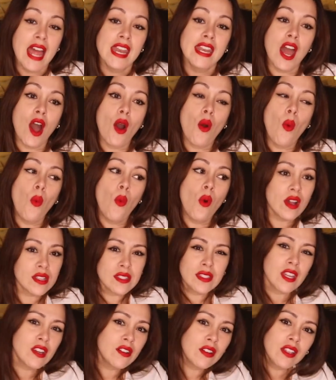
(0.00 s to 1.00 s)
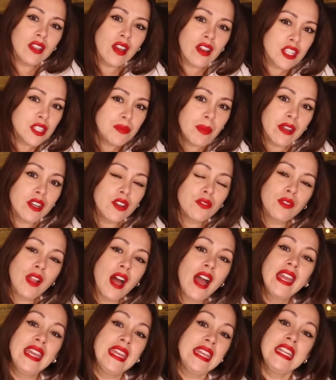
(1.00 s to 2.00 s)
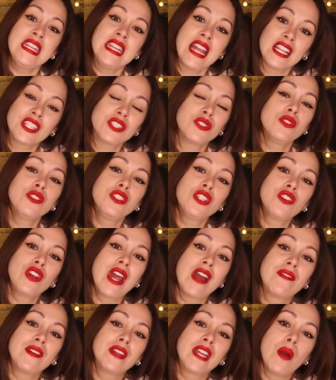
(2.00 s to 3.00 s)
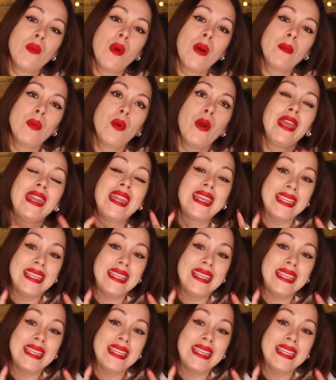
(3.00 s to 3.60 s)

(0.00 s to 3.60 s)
Now, was there a large butterfly in National Geographic at one point?